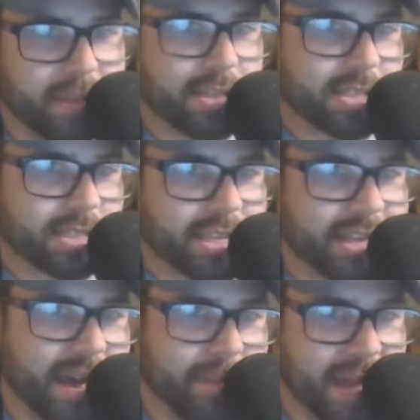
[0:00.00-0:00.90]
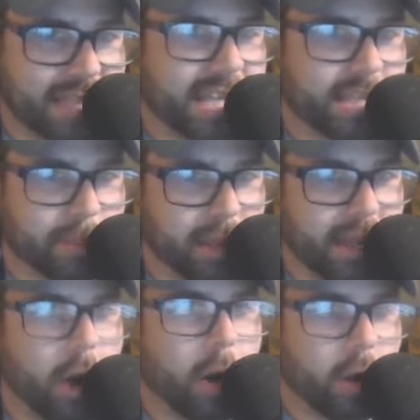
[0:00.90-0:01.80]
because Liga MX had to
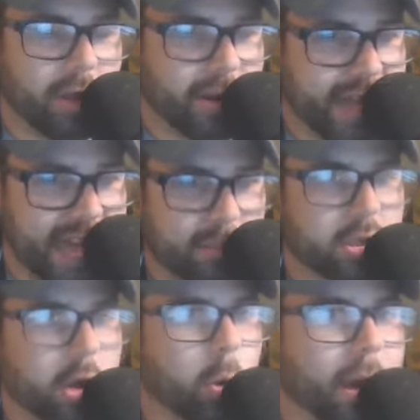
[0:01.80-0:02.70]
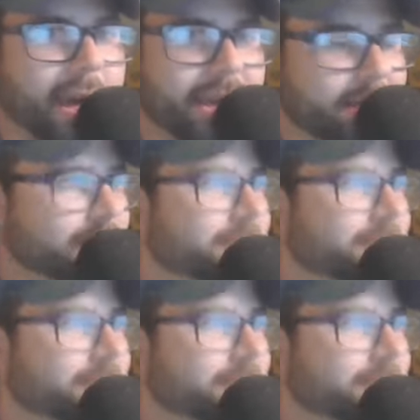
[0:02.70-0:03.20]
play all their games away.